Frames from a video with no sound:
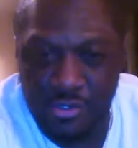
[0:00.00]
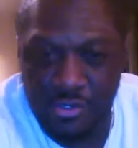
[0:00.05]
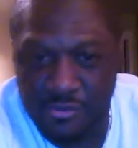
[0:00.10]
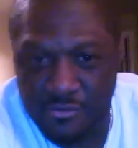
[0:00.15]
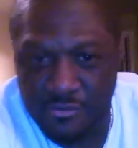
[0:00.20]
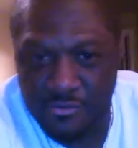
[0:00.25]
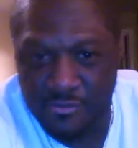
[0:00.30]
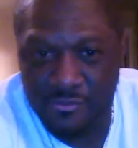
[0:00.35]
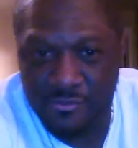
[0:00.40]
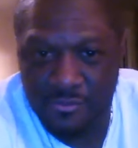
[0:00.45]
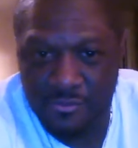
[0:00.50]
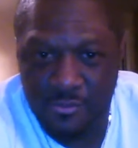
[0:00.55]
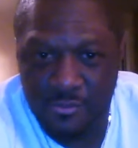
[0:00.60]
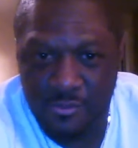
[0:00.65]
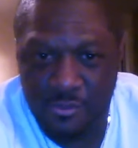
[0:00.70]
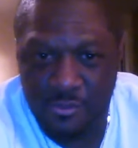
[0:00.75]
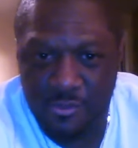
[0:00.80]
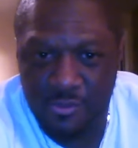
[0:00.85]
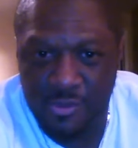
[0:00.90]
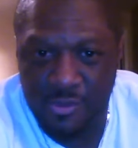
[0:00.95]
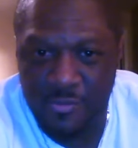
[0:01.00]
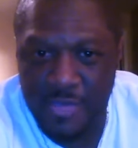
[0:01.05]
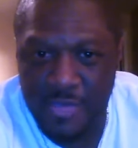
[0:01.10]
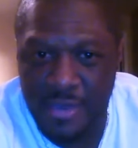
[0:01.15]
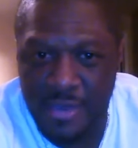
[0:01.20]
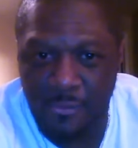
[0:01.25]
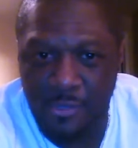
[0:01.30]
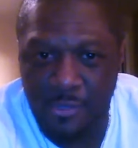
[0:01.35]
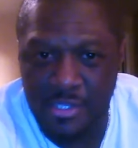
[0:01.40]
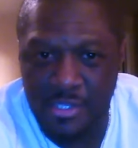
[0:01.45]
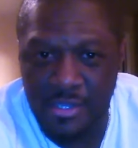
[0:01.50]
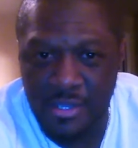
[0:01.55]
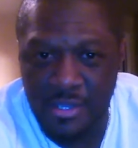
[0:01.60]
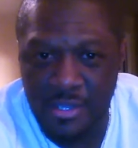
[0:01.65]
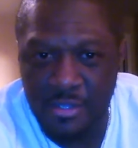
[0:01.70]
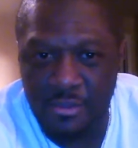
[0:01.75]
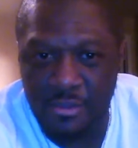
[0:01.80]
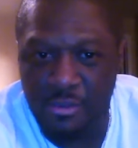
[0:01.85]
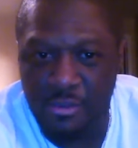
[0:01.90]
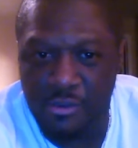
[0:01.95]
Somehow we lost
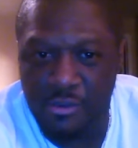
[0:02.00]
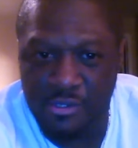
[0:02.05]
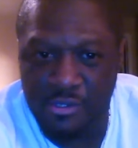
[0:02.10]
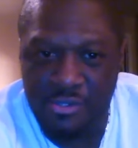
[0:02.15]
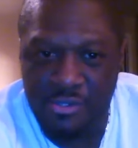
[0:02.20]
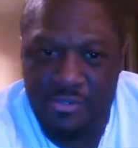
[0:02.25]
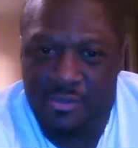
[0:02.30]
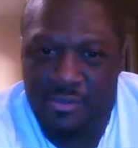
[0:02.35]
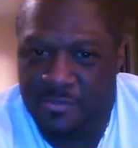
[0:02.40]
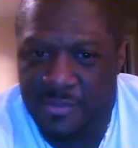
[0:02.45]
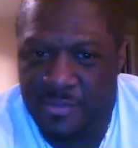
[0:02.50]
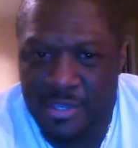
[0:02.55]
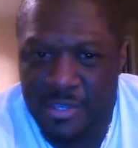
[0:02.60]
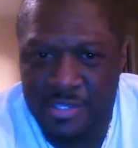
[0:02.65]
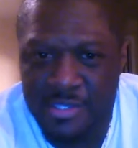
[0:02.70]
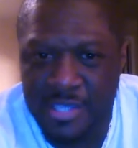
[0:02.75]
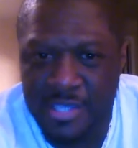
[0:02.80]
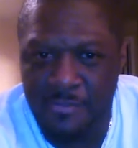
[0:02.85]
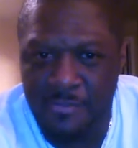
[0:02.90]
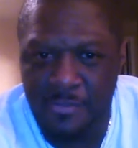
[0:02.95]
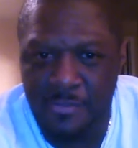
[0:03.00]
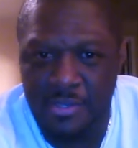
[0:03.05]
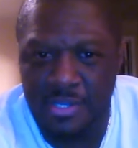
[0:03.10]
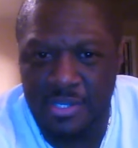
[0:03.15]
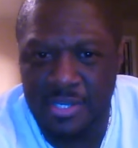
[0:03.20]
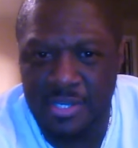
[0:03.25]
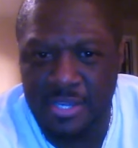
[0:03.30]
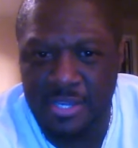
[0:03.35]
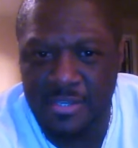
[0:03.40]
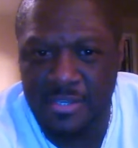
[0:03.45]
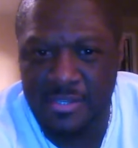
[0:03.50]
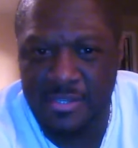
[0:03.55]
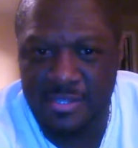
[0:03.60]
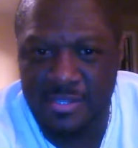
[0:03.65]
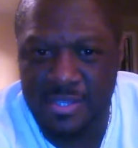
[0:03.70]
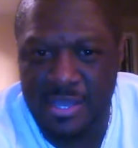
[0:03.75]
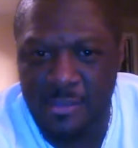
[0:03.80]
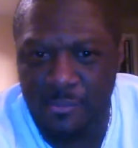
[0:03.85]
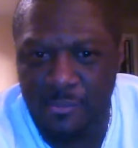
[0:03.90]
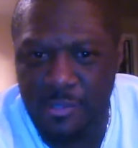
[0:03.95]
some type of connection like we
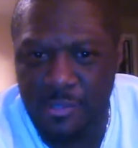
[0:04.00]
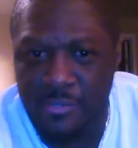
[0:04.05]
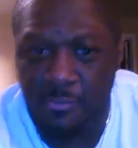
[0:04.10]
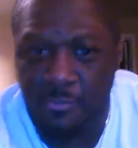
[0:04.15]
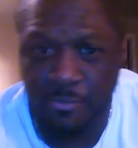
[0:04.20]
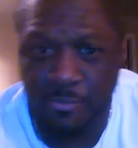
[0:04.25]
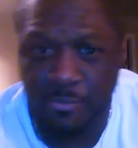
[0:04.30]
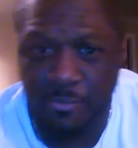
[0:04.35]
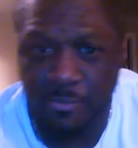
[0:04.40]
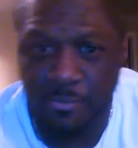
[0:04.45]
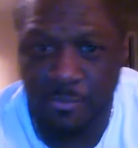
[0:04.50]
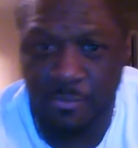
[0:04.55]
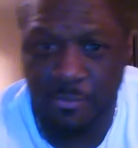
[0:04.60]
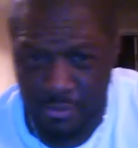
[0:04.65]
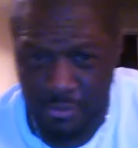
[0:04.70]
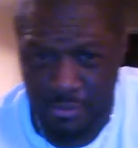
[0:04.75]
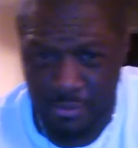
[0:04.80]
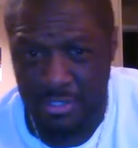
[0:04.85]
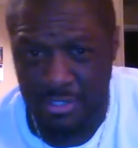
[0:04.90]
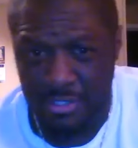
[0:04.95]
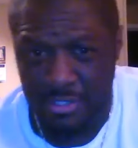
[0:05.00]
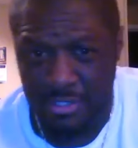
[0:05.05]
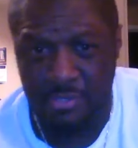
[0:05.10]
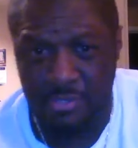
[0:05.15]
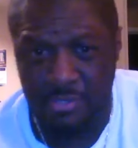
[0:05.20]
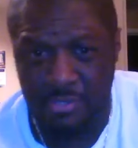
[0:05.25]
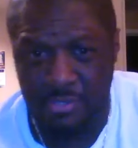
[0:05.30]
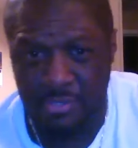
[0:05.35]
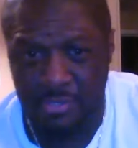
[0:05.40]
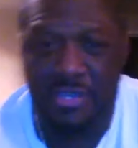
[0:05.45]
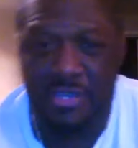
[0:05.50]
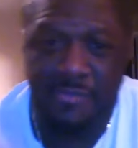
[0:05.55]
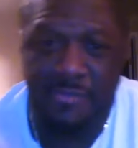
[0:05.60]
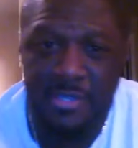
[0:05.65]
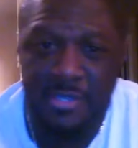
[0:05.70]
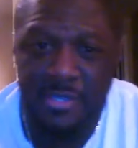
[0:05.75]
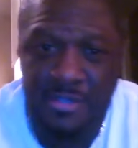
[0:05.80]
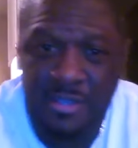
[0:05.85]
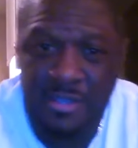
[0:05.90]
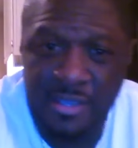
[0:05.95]
supposedly lost with Kemet
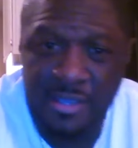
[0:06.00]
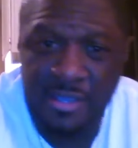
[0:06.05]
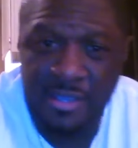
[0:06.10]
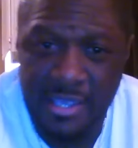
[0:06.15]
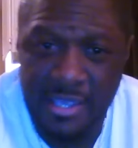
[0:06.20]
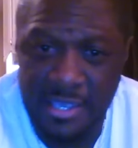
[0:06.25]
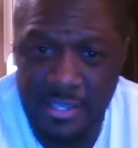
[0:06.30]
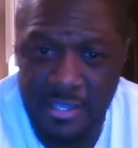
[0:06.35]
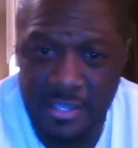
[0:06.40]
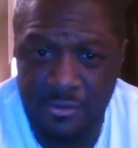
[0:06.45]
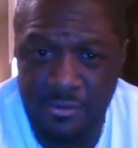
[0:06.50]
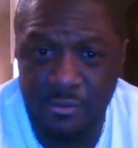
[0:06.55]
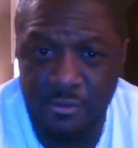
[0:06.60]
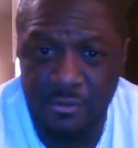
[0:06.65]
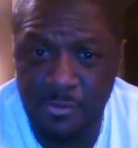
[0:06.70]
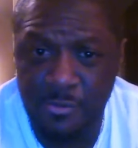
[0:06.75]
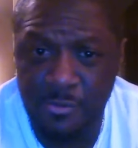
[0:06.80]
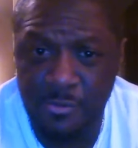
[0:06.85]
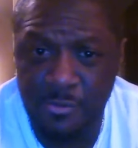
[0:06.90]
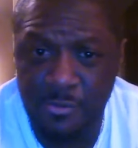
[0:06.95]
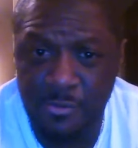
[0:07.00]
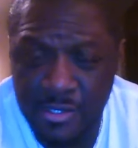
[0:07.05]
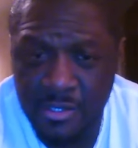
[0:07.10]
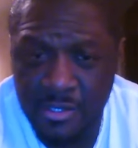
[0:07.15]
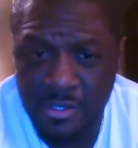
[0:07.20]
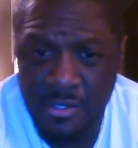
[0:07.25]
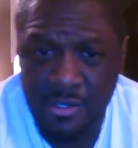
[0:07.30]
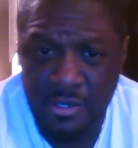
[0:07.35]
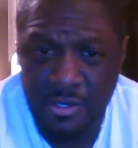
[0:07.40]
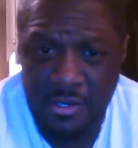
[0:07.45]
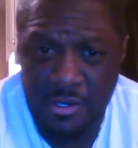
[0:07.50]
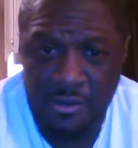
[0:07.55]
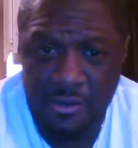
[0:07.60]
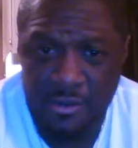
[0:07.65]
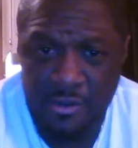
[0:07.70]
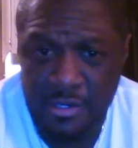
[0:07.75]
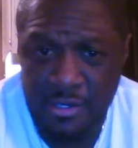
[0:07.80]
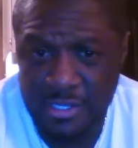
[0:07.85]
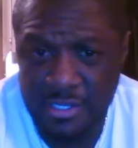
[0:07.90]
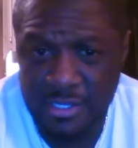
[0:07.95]
and Nubia or
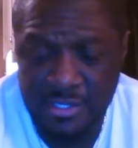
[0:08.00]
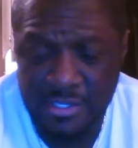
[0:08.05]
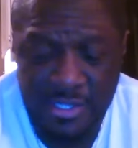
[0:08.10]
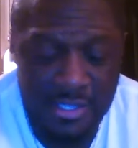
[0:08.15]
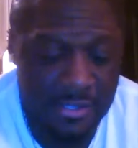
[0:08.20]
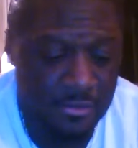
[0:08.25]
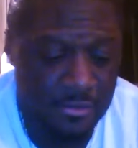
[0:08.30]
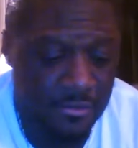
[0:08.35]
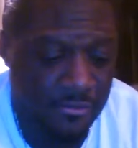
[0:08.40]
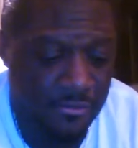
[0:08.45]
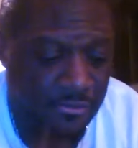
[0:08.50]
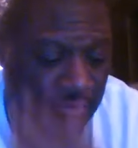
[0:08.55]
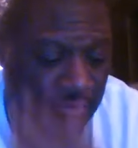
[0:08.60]
Khenti-hen-nefer,